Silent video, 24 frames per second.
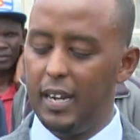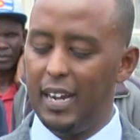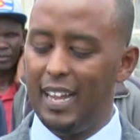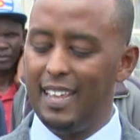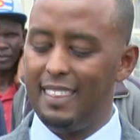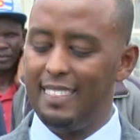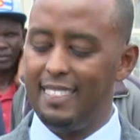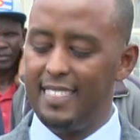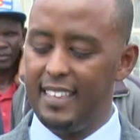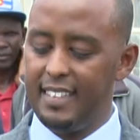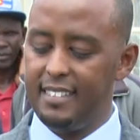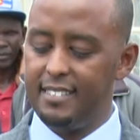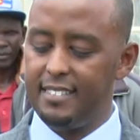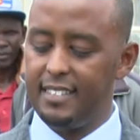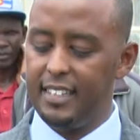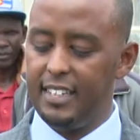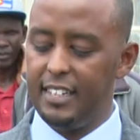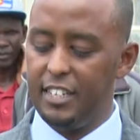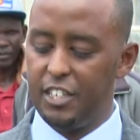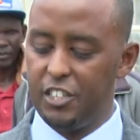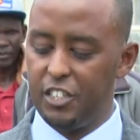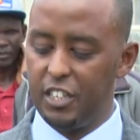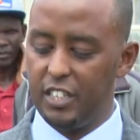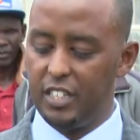and this
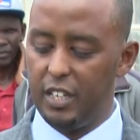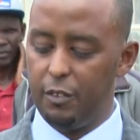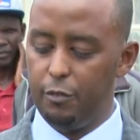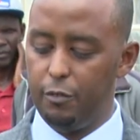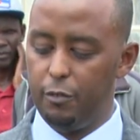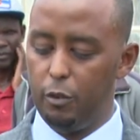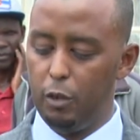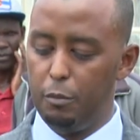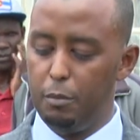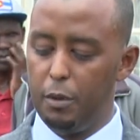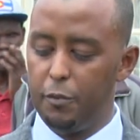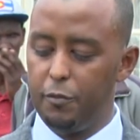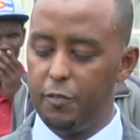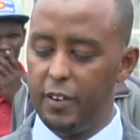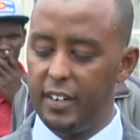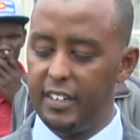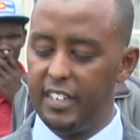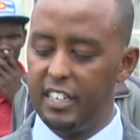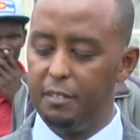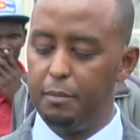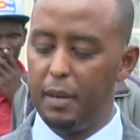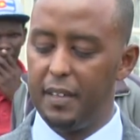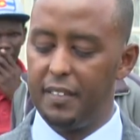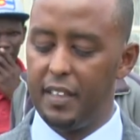initiative will be
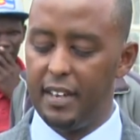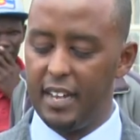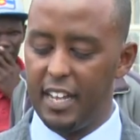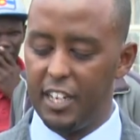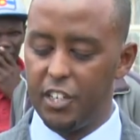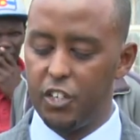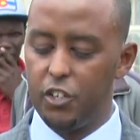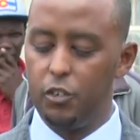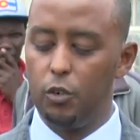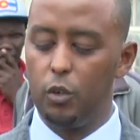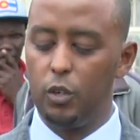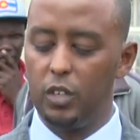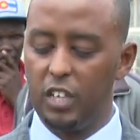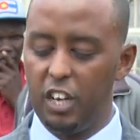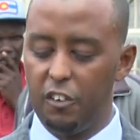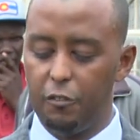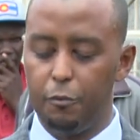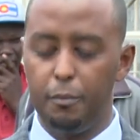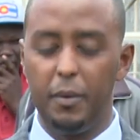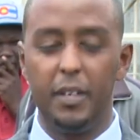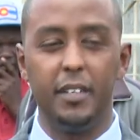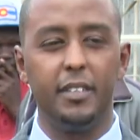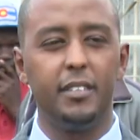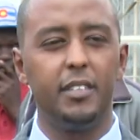funded by the national
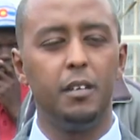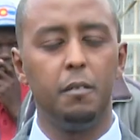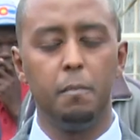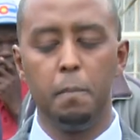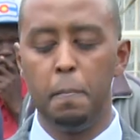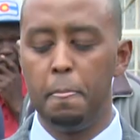government